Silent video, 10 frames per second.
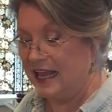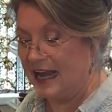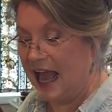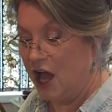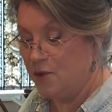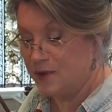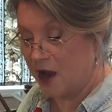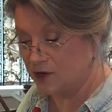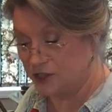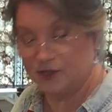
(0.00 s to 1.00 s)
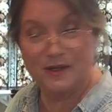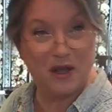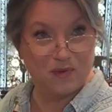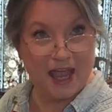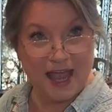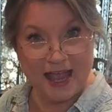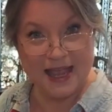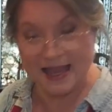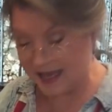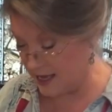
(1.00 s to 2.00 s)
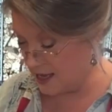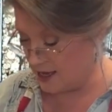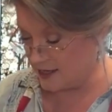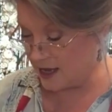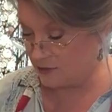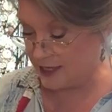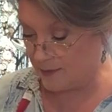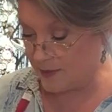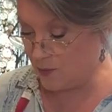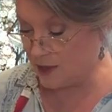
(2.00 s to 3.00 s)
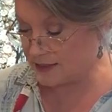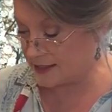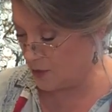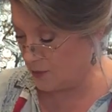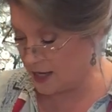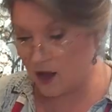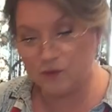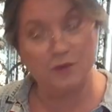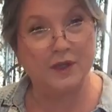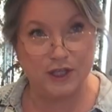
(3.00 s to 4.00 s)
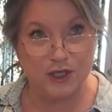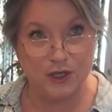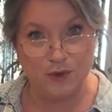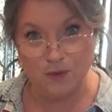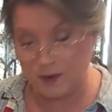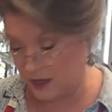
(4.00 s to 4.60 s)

And I hope y'all are doing okay. Y'all tell me what's going on with you.